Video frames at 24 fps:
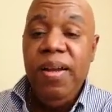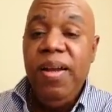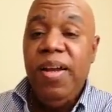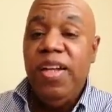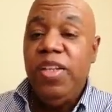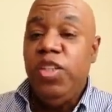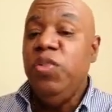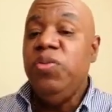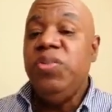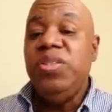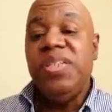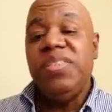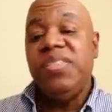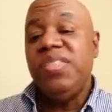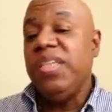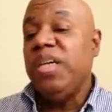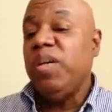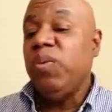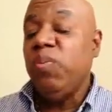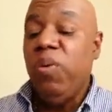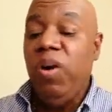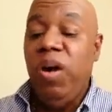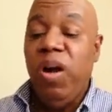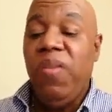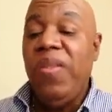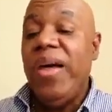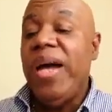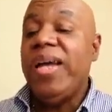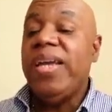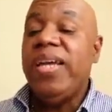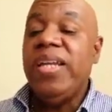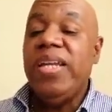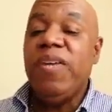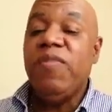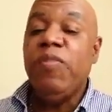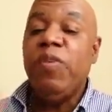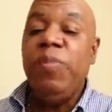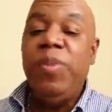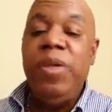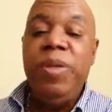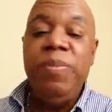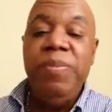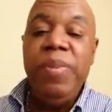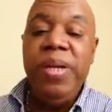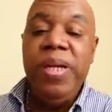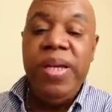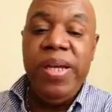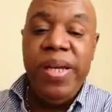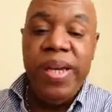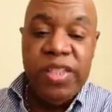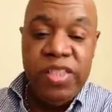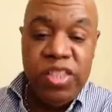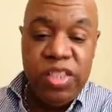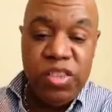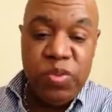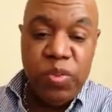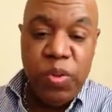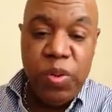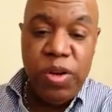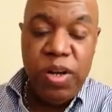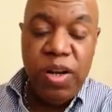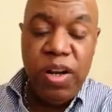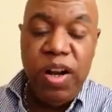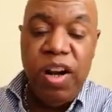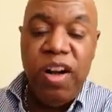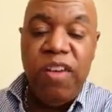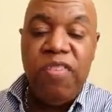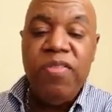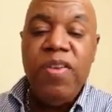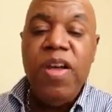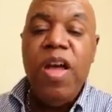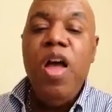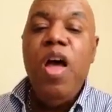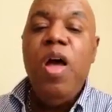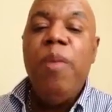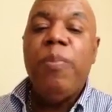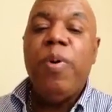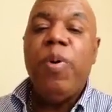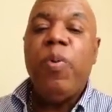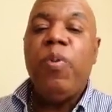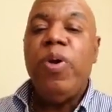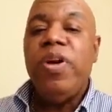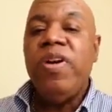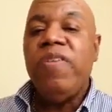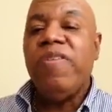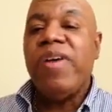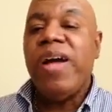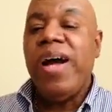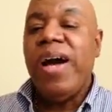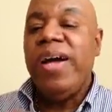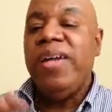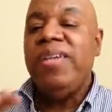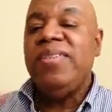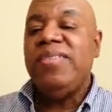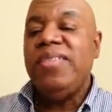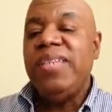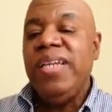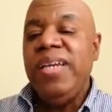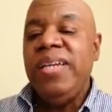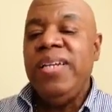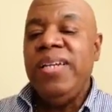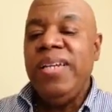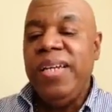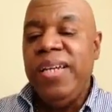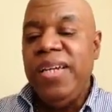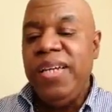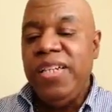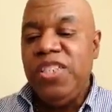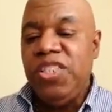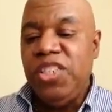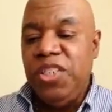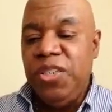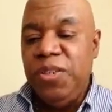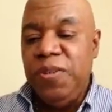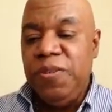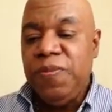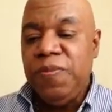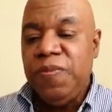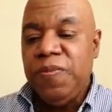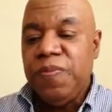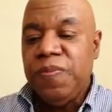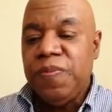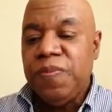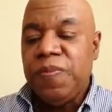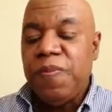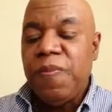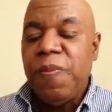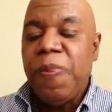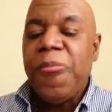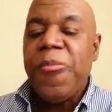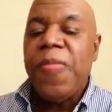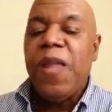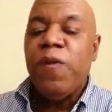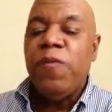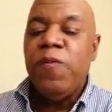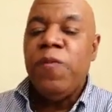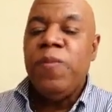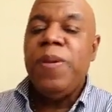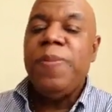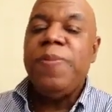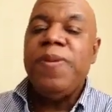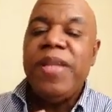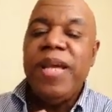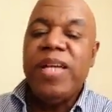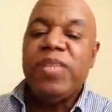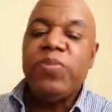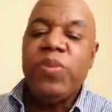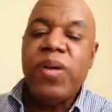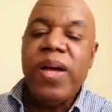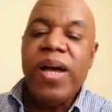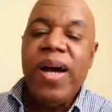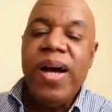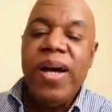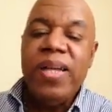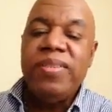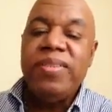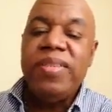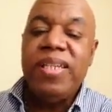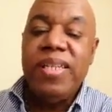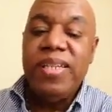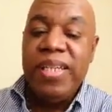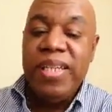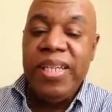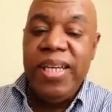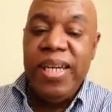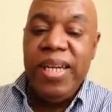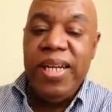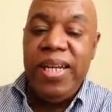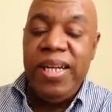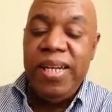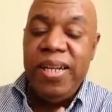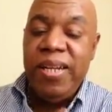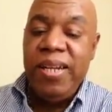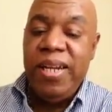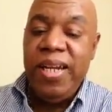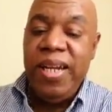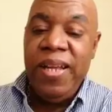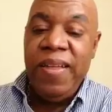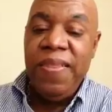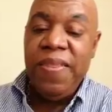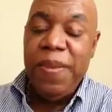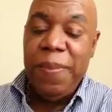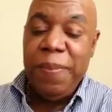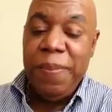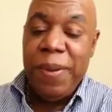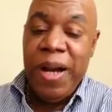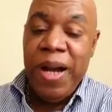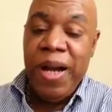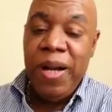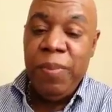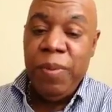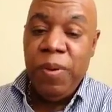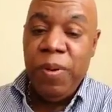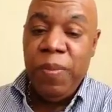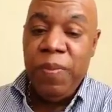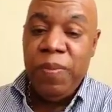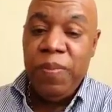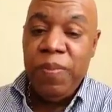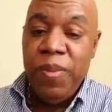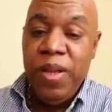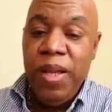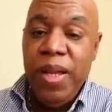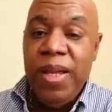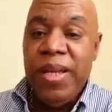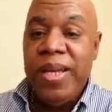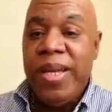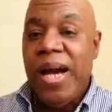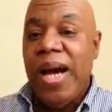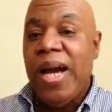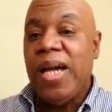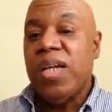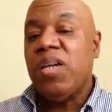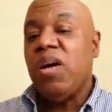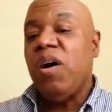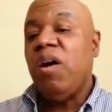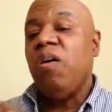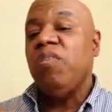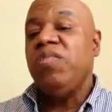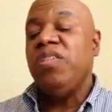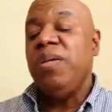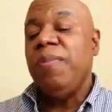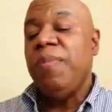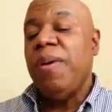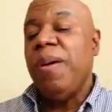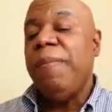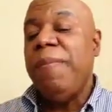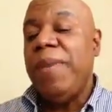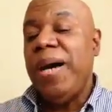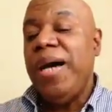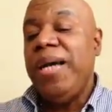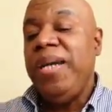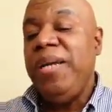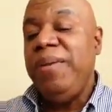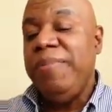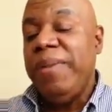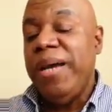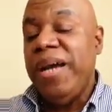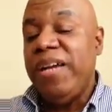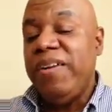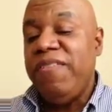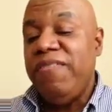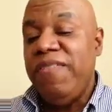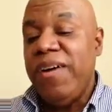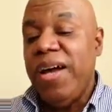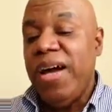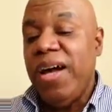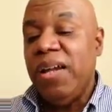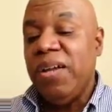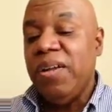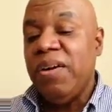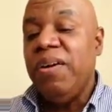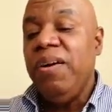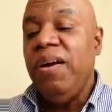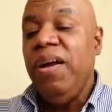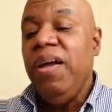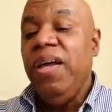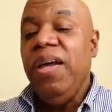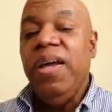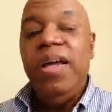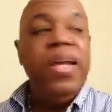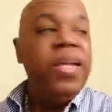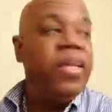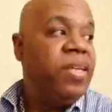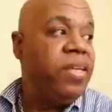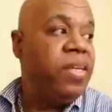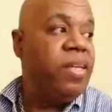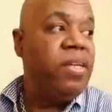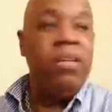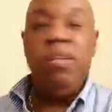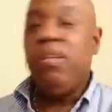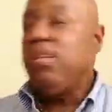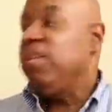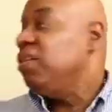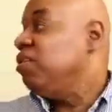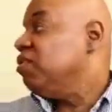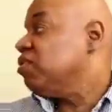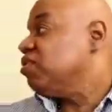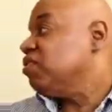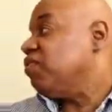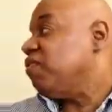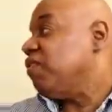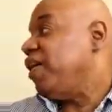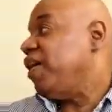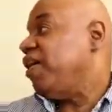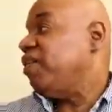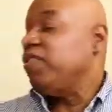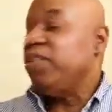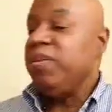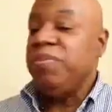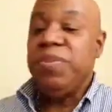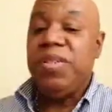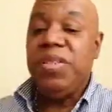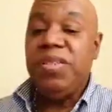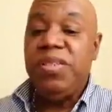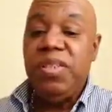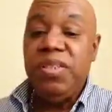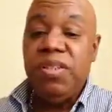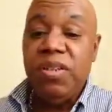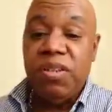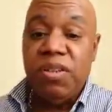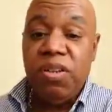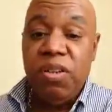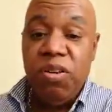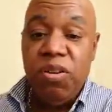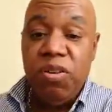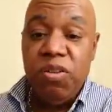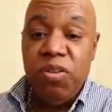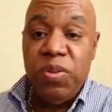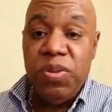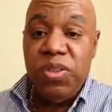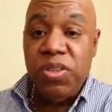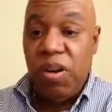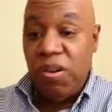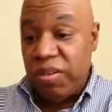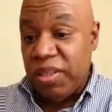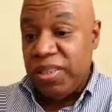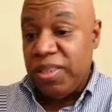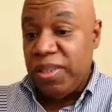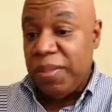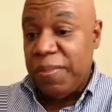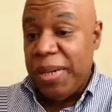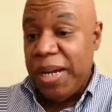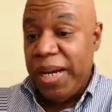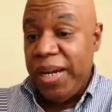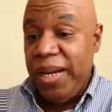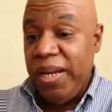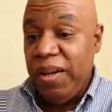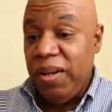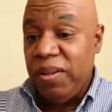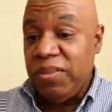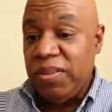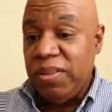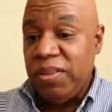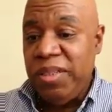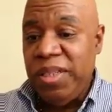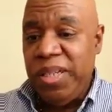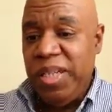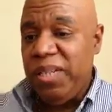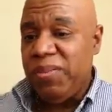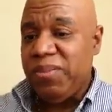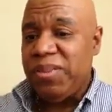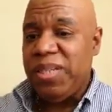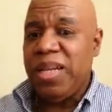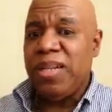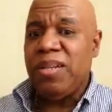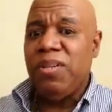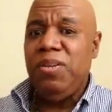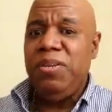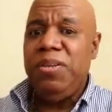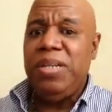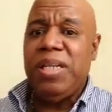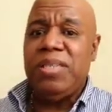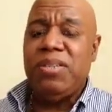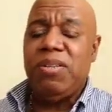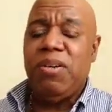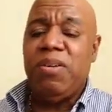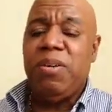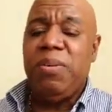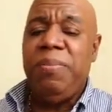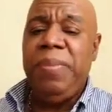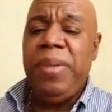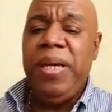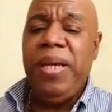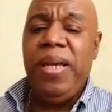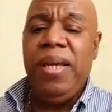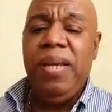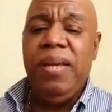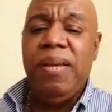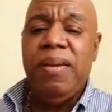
You just said, well, that could never be me, and just wrote it off. But what if God is saying it is you? Remember, that's what God said to Gideon in the Bible. God called him a mighty man of valor. And Gideon looked around him because he thought the Lord was talking to somebody else. And Gideon was like, I know you're not talking to me.